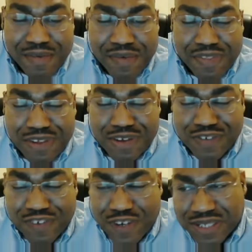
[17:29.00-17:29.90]
the
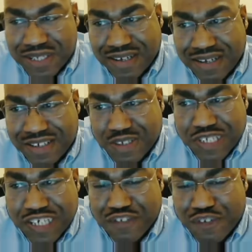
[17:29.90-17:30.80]
universe yeah.
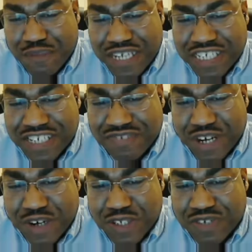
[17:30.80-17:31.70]
treats information
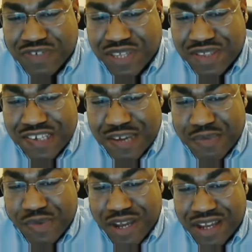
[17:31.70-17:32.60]
recursively in the
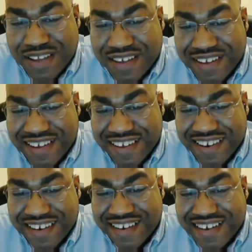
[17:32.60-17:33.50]
same way. You
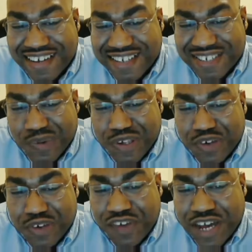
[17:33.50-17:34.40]
know, so what
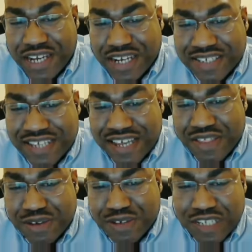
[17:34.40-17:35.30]
you'll find exactly. is
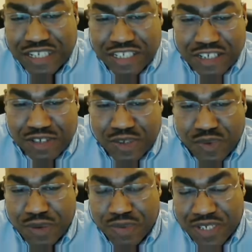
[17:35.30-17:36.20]
that those that chose to
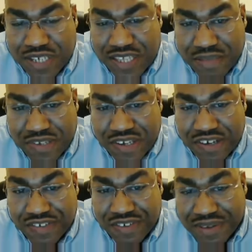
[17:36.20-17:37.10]
one percent
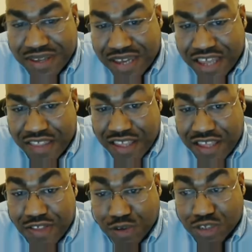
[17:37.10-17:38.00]
themselves, and
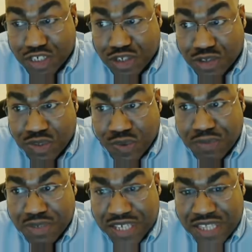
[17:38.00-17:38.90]
those that chose to
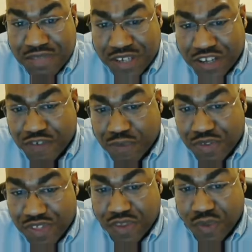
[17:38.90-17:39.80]
one percent themselves from
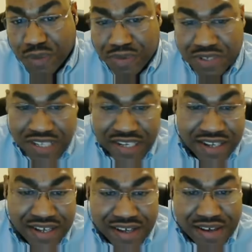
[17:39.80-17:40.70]
within the one percent,
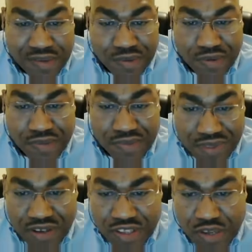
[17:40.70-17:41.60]
well,
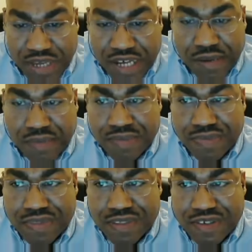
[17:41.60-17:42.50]
you know, they'll become
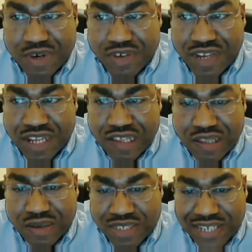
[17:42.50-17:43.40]
sort of an
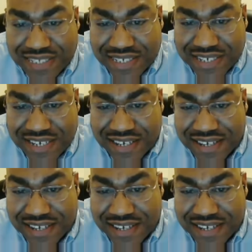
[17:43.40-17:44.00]
enclosed entity,